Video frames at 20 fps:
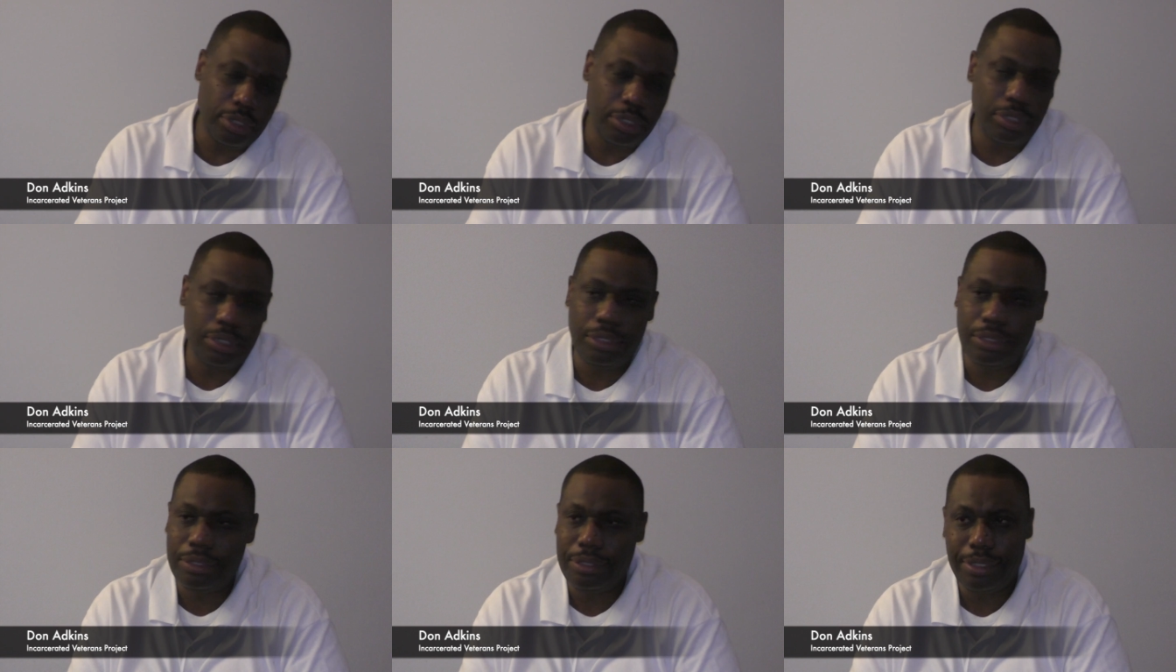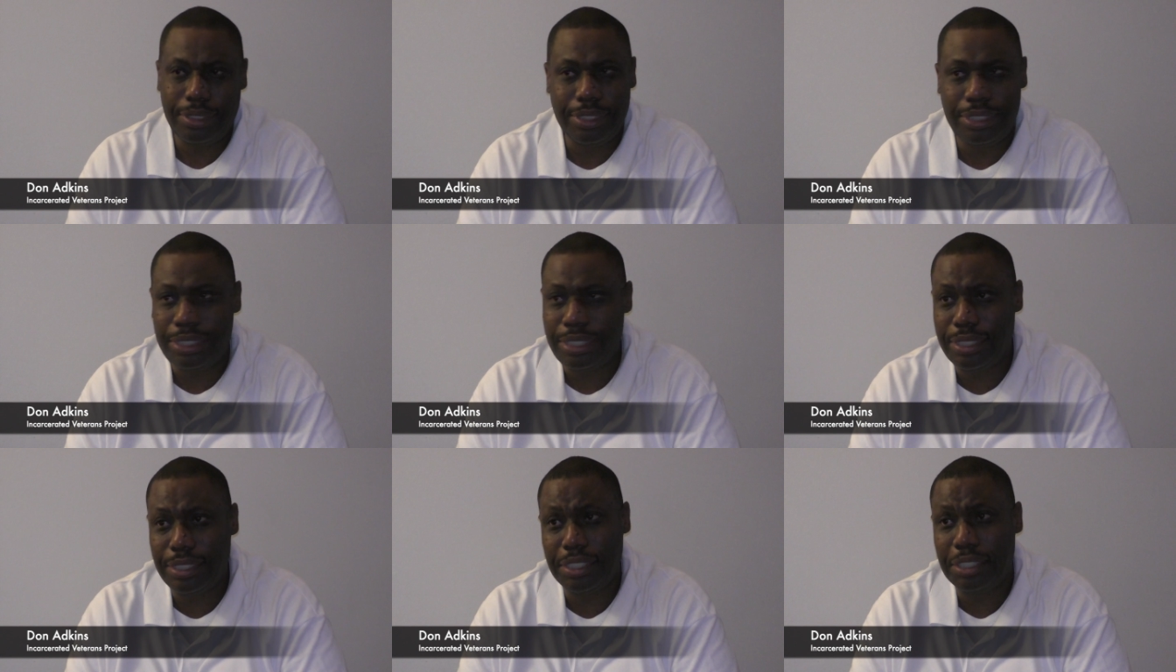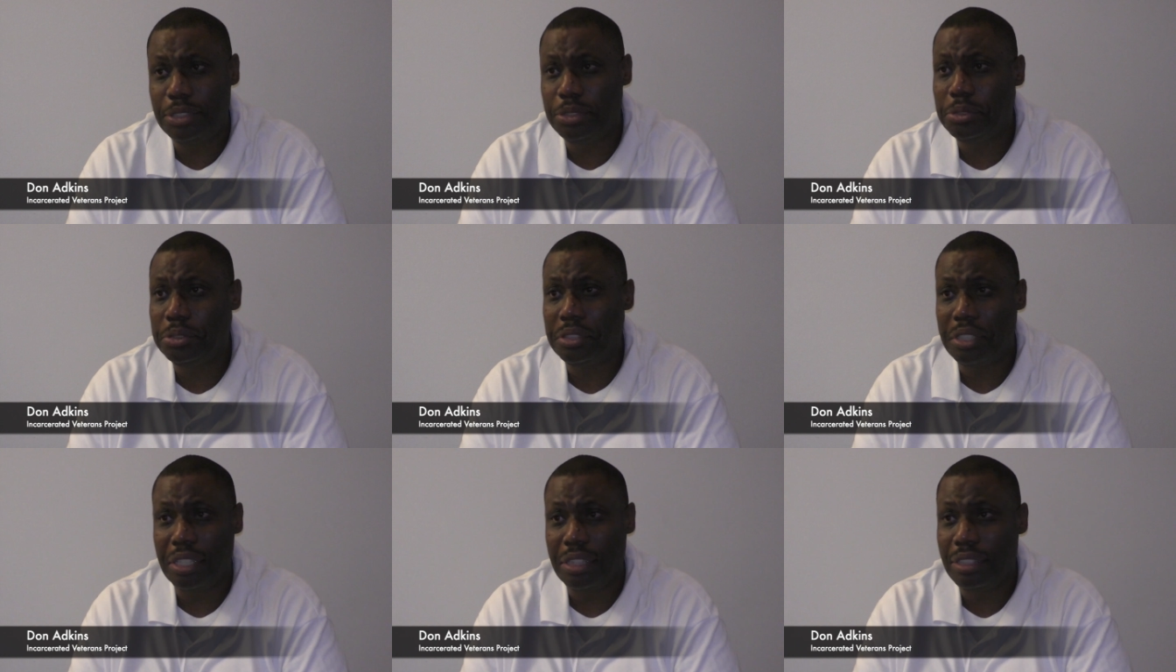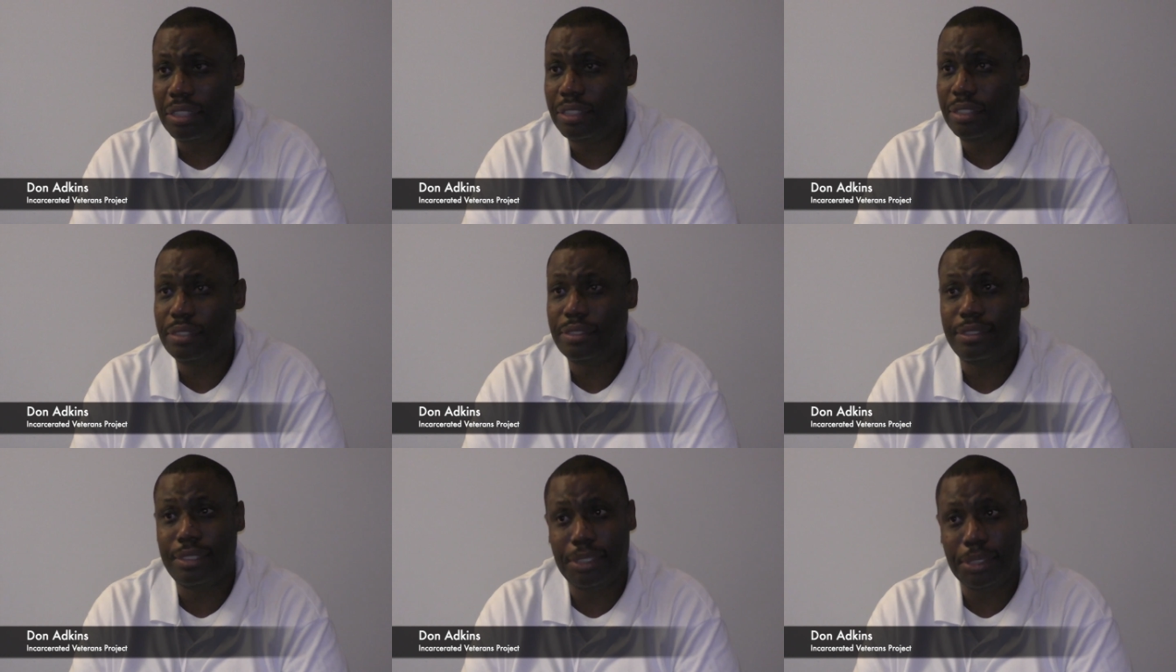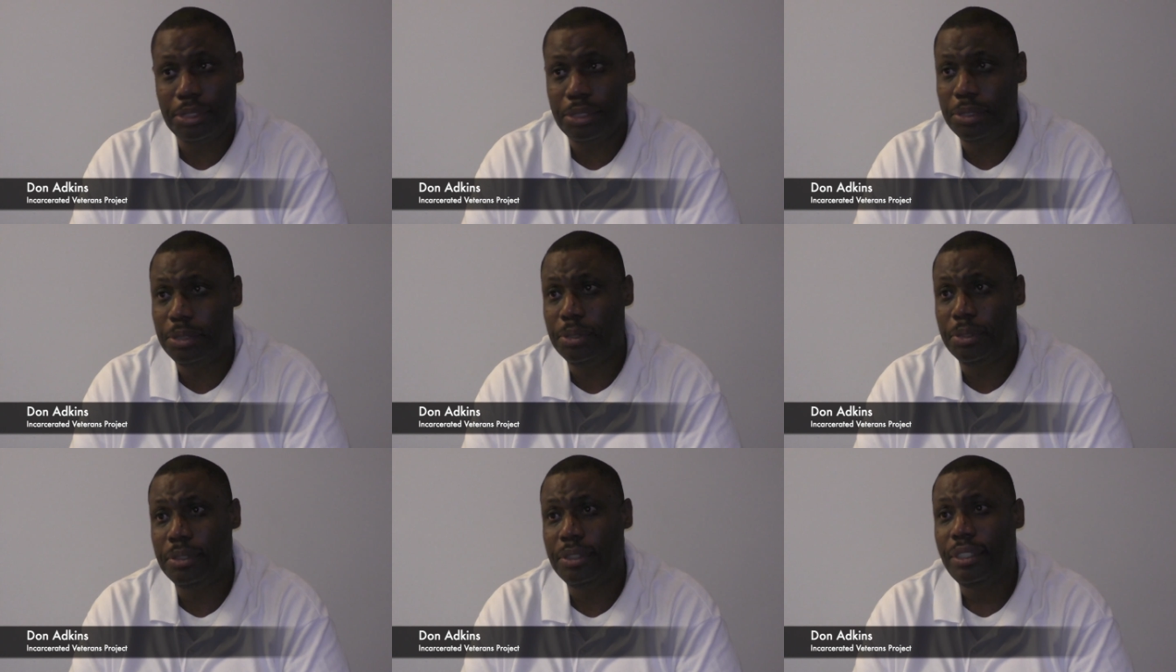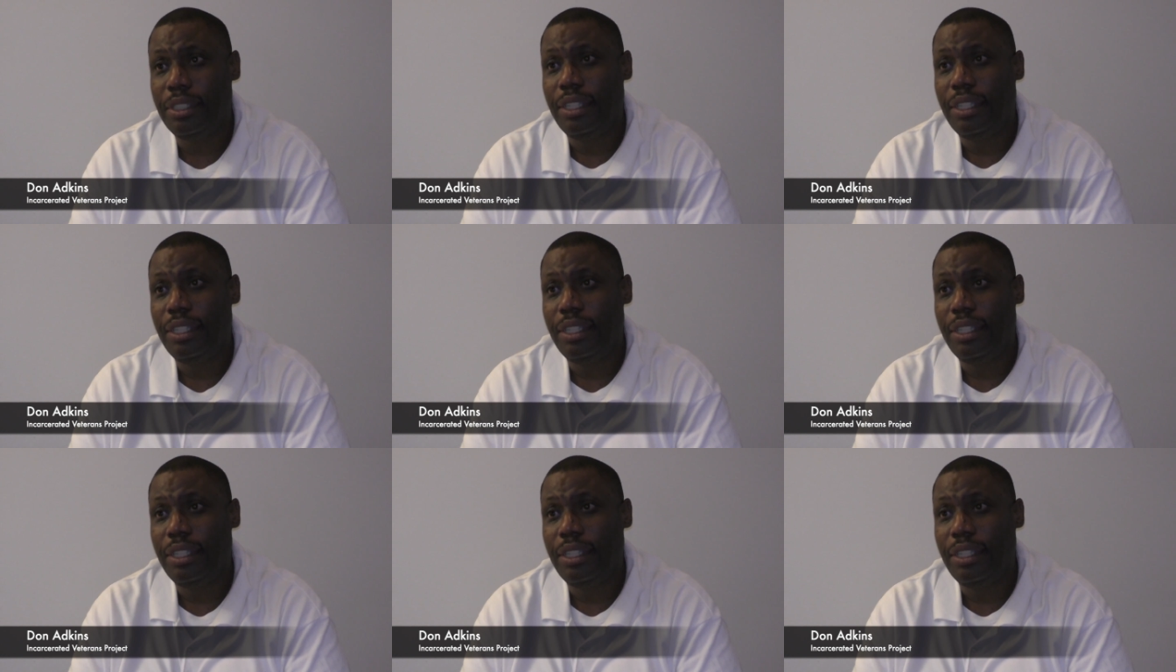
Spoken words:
No, the judge ain't do nothing to you